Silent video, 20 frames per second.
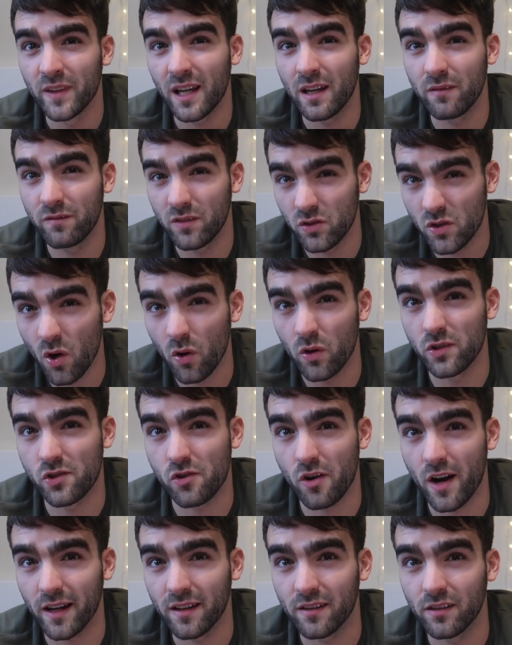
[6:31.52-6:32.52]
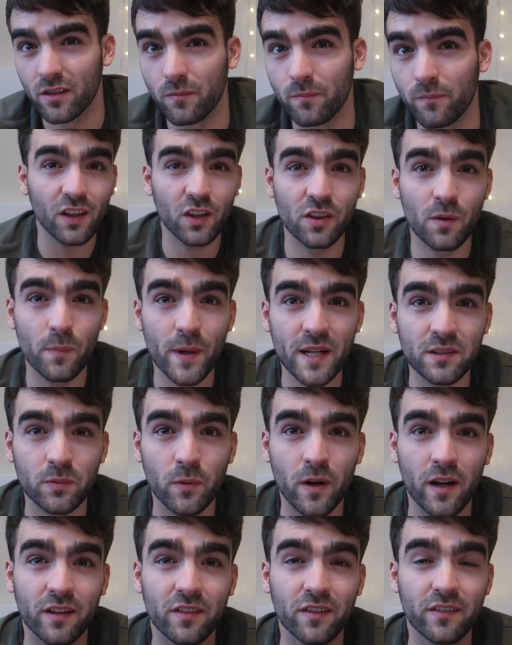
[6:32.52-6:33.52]
if you don't track them. The best
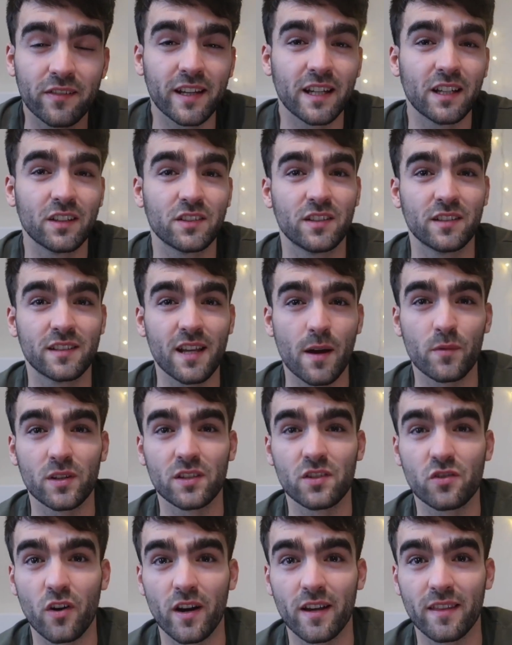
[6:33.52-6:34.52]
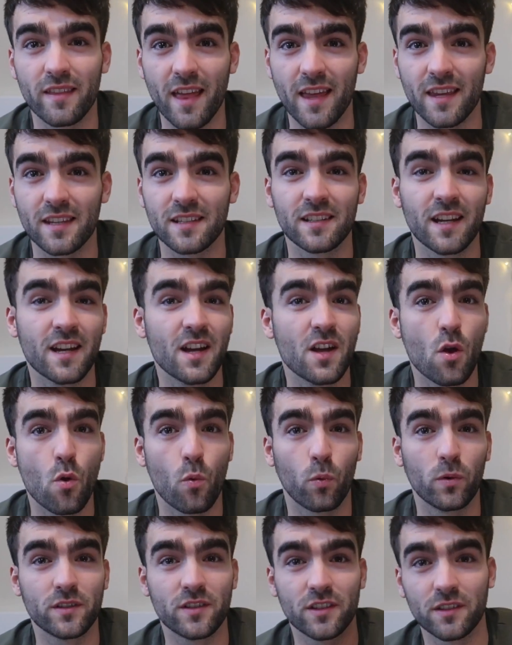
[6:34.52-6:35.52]
way I could think to demonstrate this
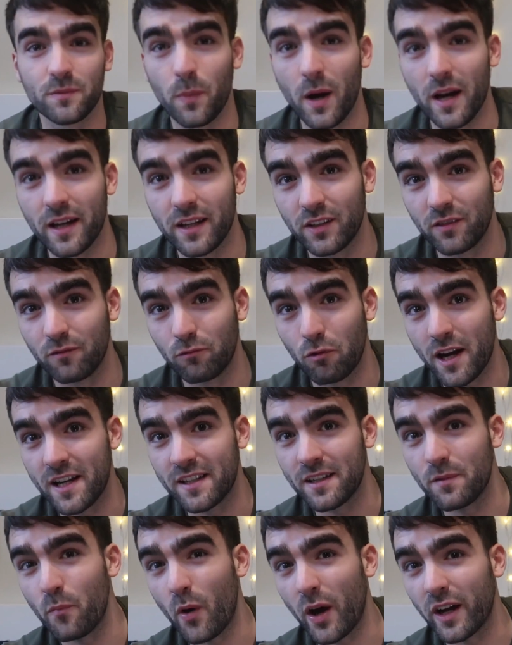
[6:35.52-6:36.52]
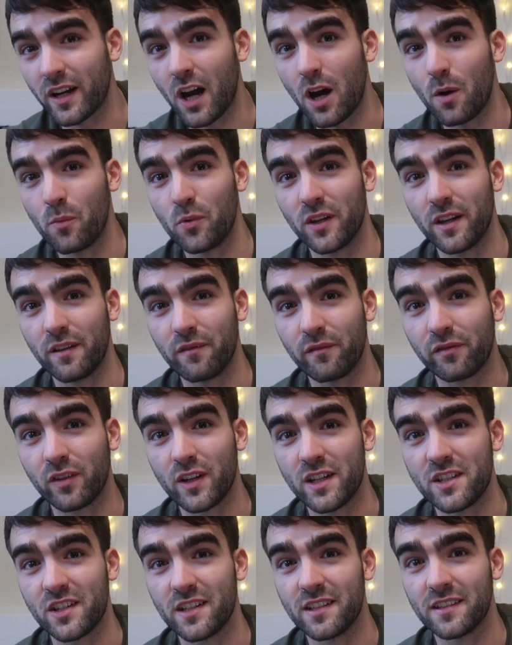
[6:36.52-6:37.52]
was just by raiding my cupboard and
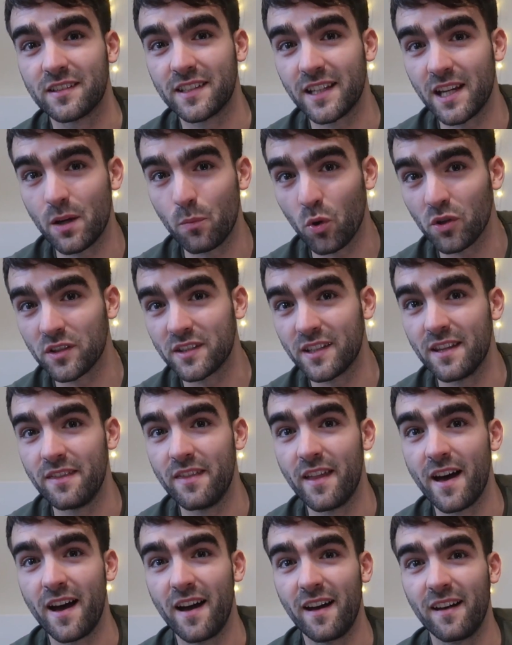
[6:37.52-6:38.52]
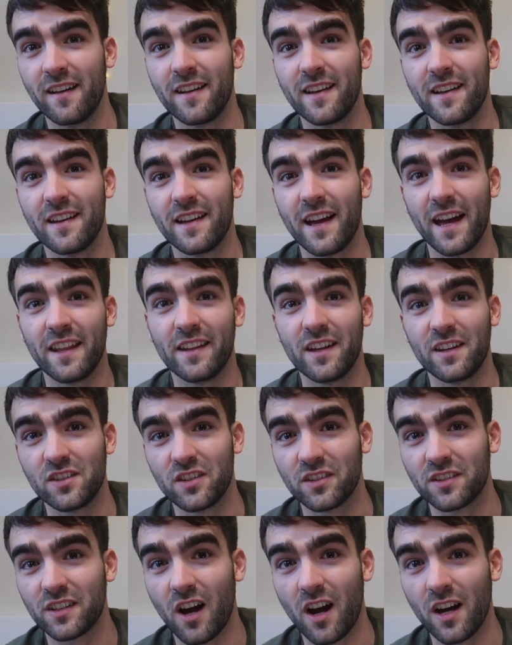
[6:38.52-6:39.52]
fridges, seeing what's in there, and then
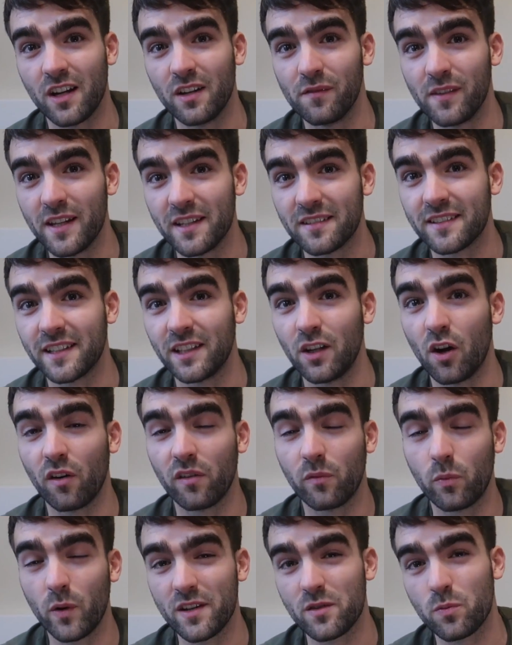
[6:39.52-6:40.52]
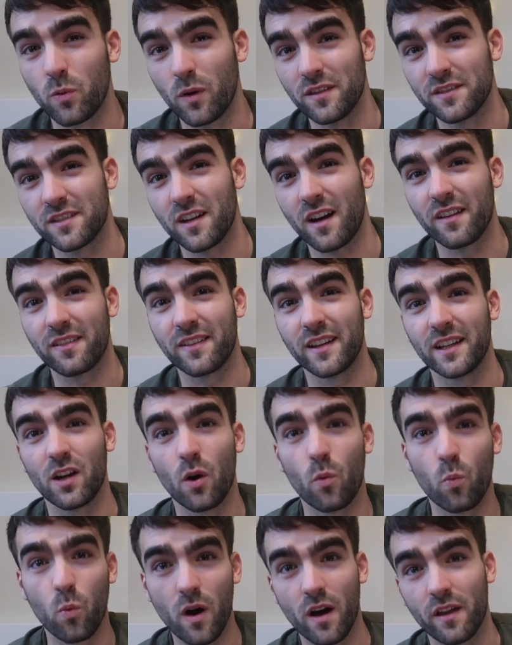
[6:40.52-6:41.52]
just kind of listing off which ones I think
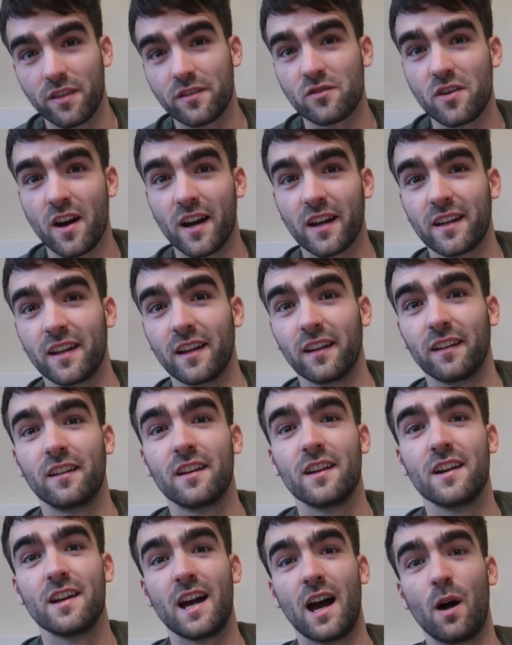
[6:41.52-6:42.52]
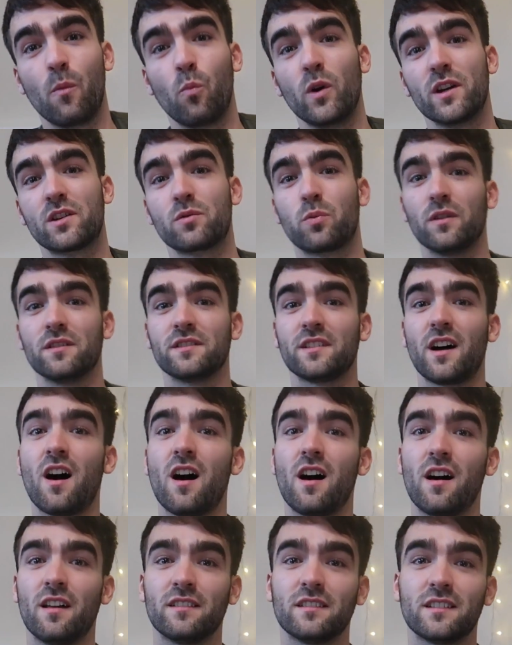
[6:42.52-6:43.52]
are worth tracking and which ones
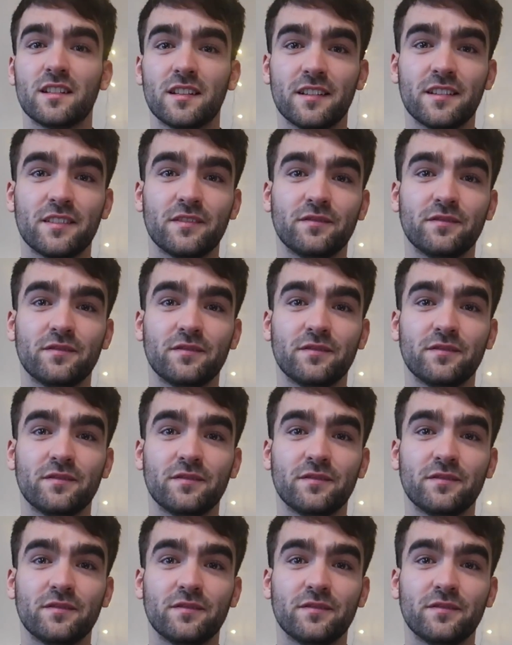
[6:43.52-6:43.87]
aren't.